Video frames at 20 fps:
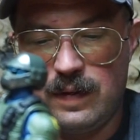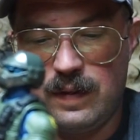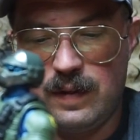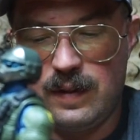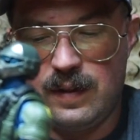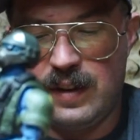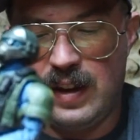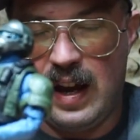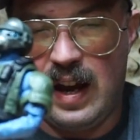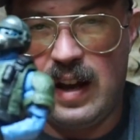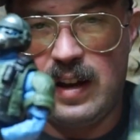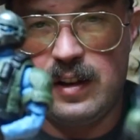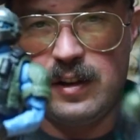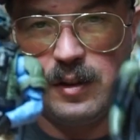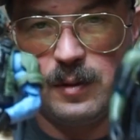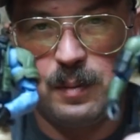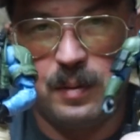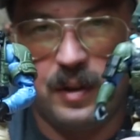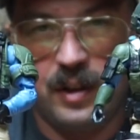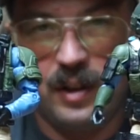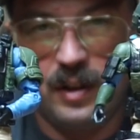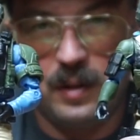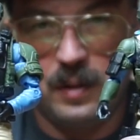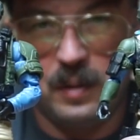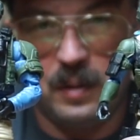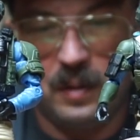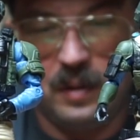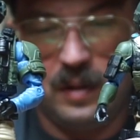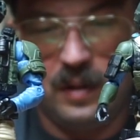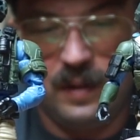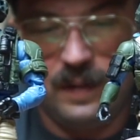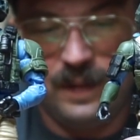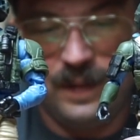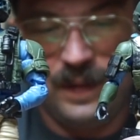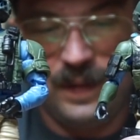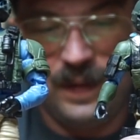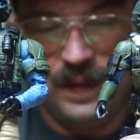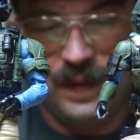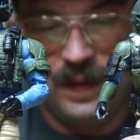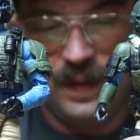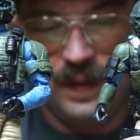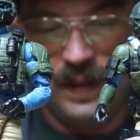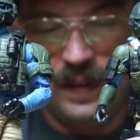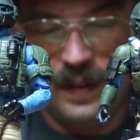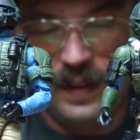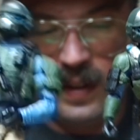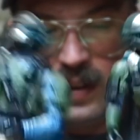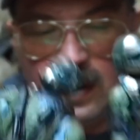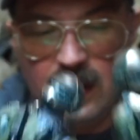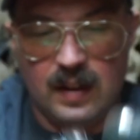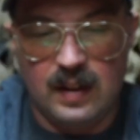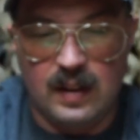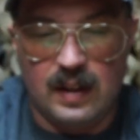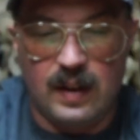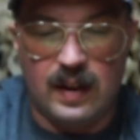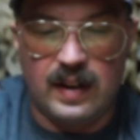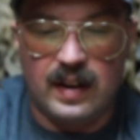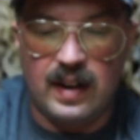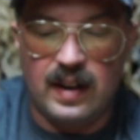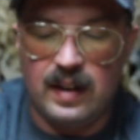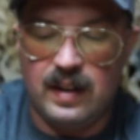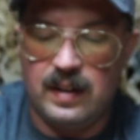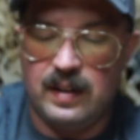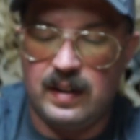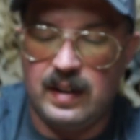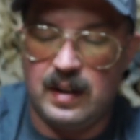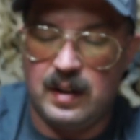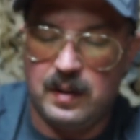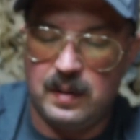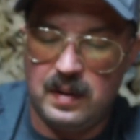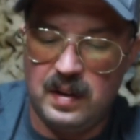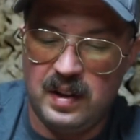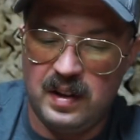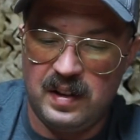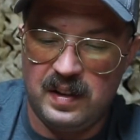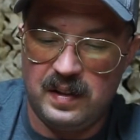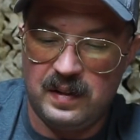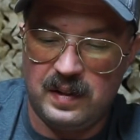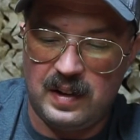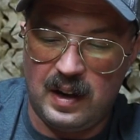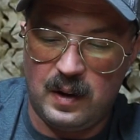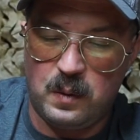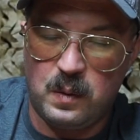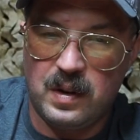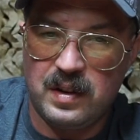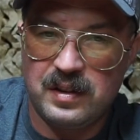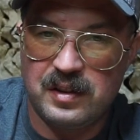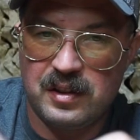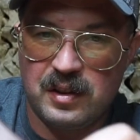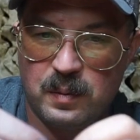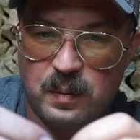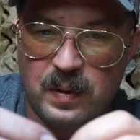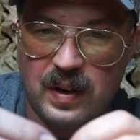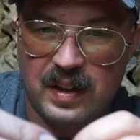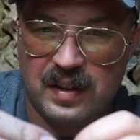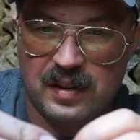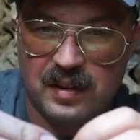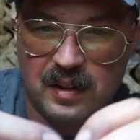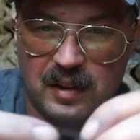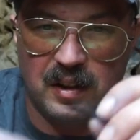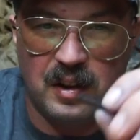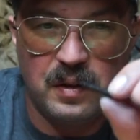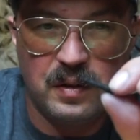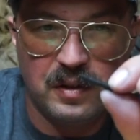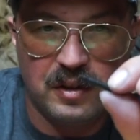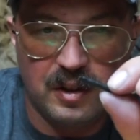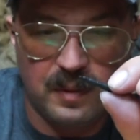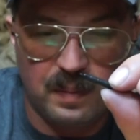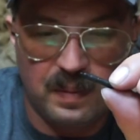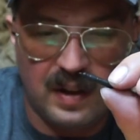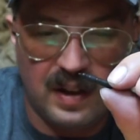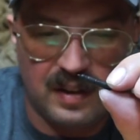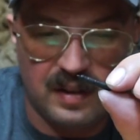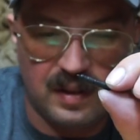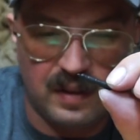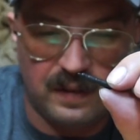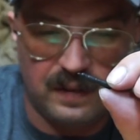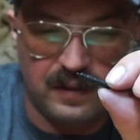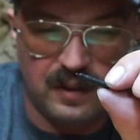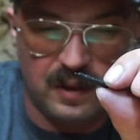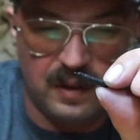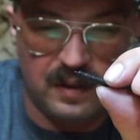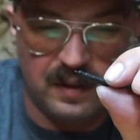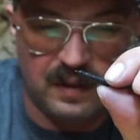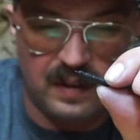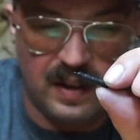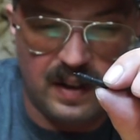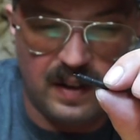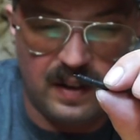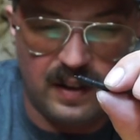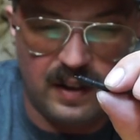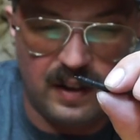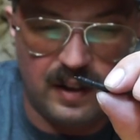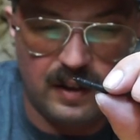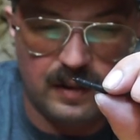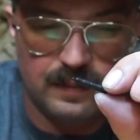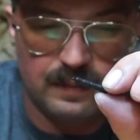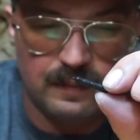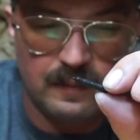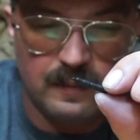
That is pretty cool. Now I got one suppressor, a lone suppressor floating around here.